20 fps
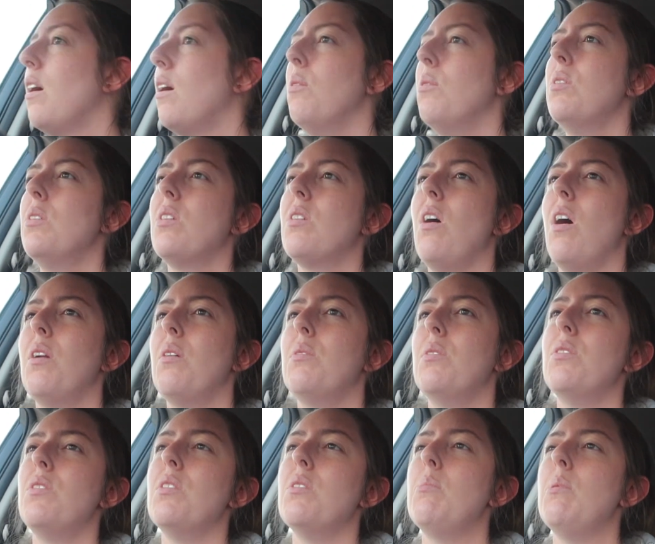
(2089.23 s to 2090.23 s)
I kind of
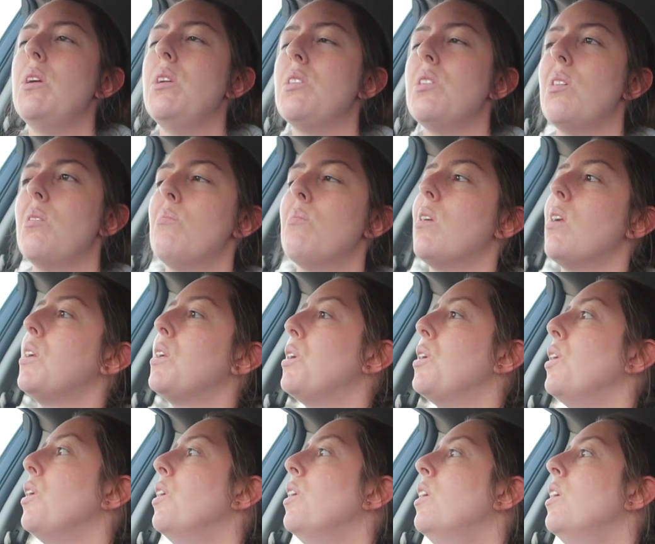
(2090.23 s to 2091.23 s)
want to do the beach again, but I don't
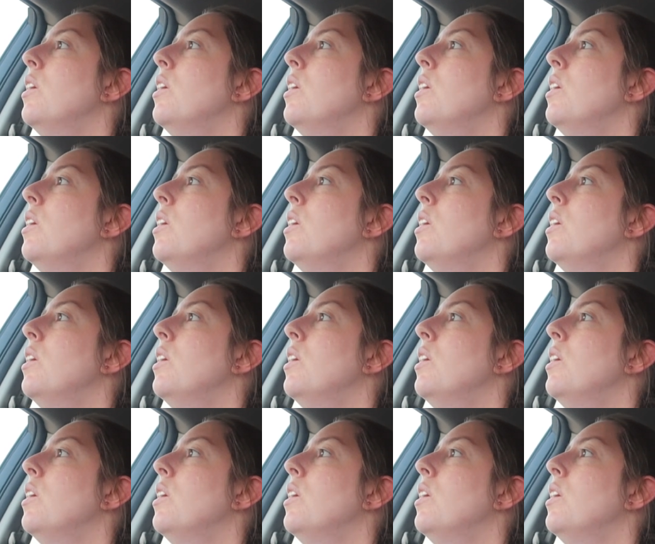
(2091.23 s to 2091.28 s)
know.